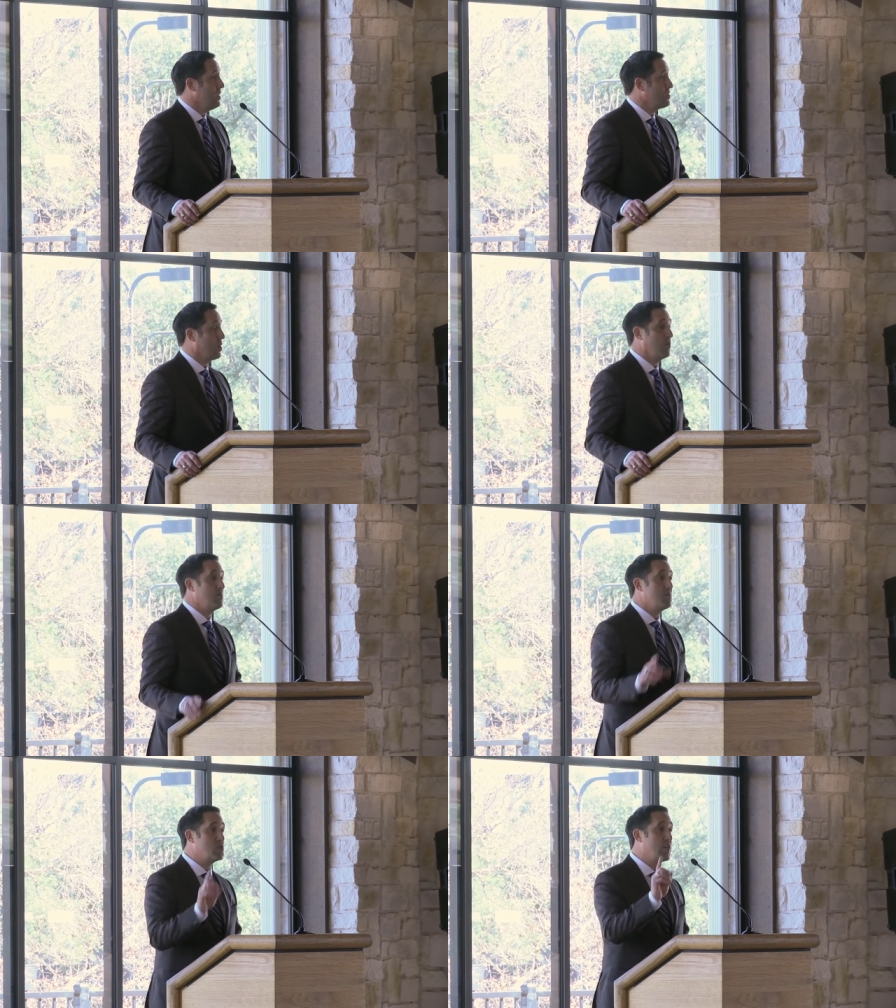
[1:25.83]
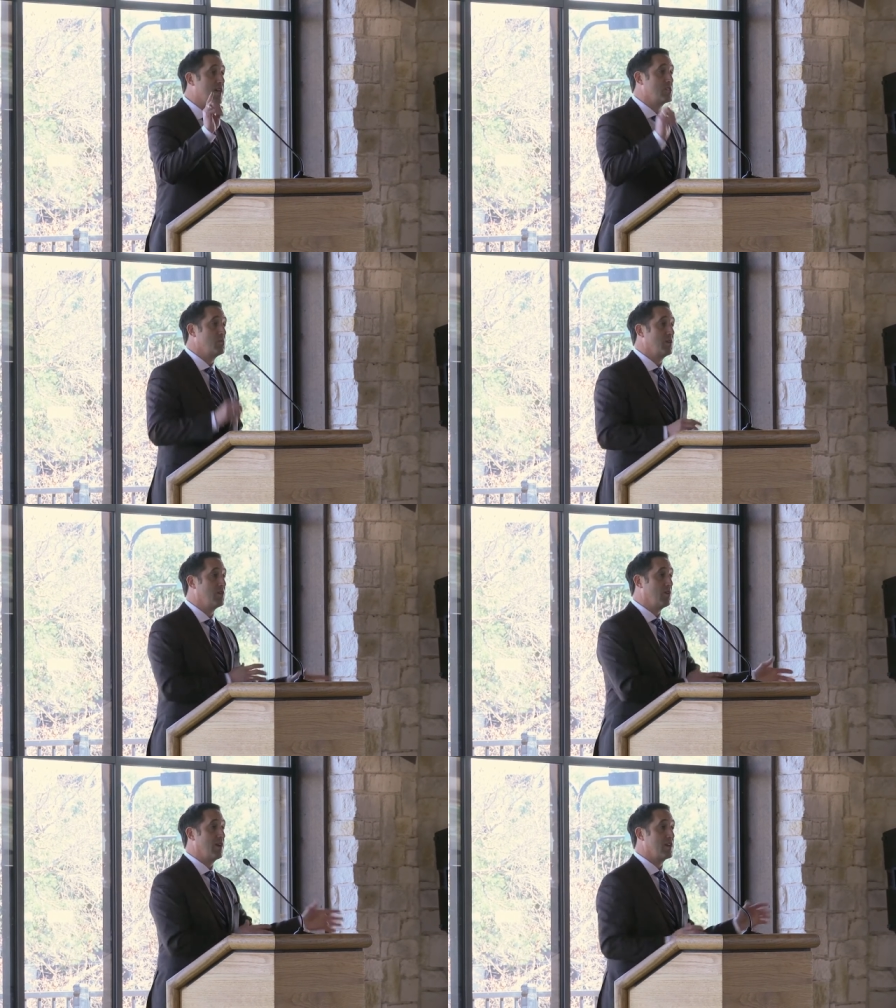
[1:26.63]
so she has to be
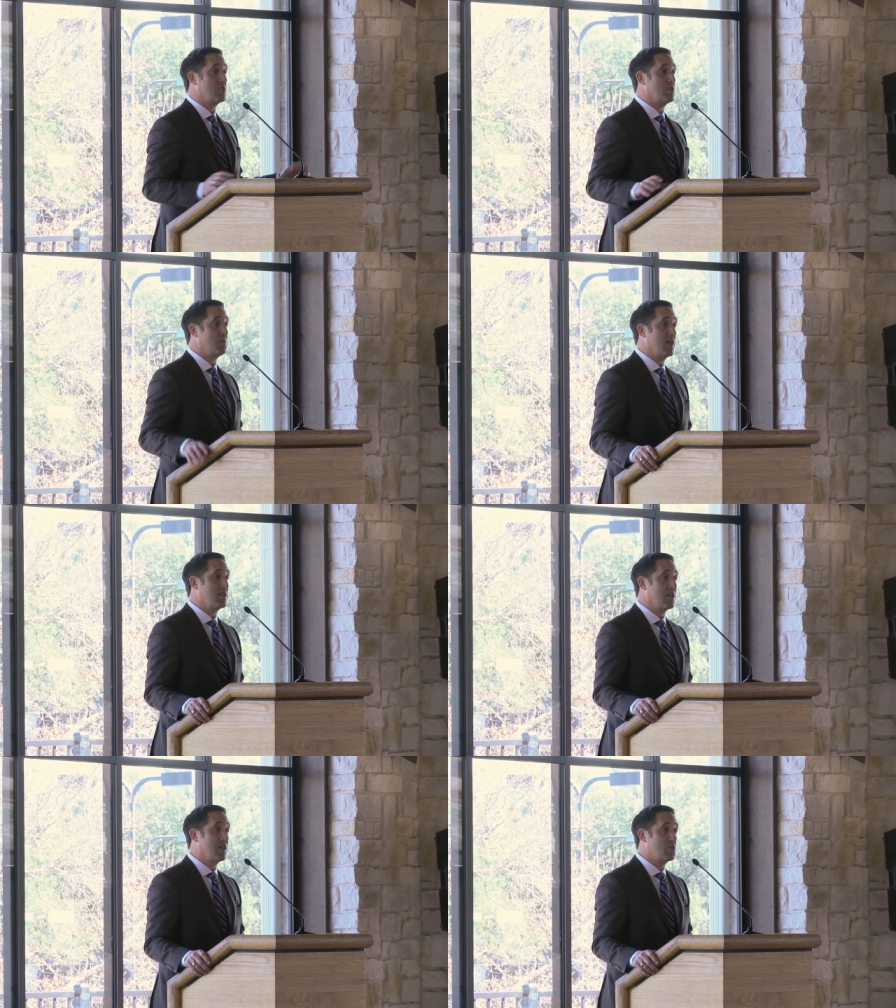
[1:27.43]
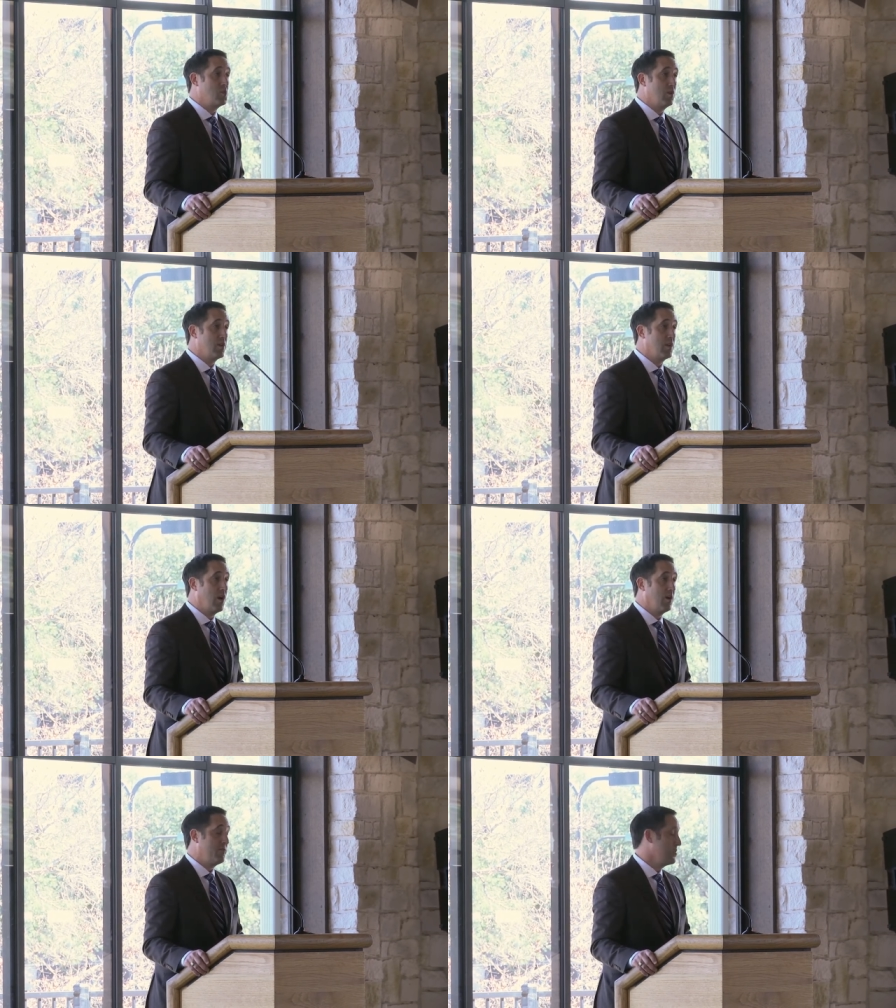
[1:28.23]
there next to me as I get sworn into
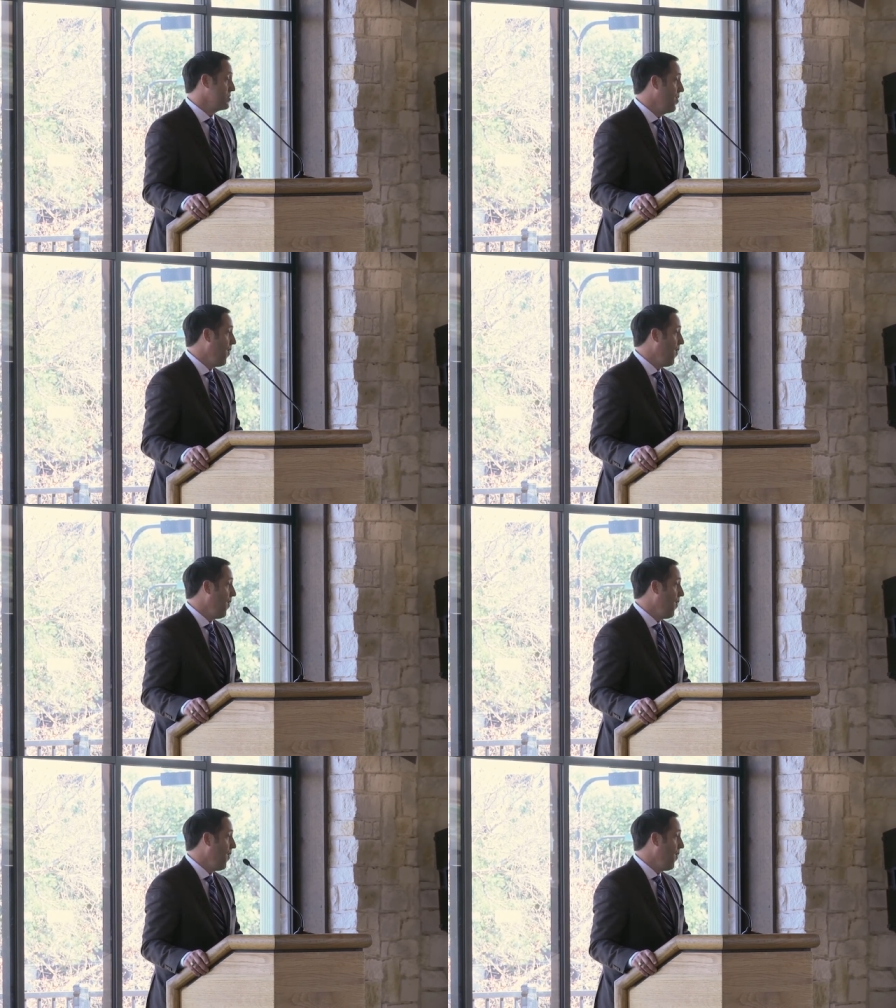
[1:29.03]
office.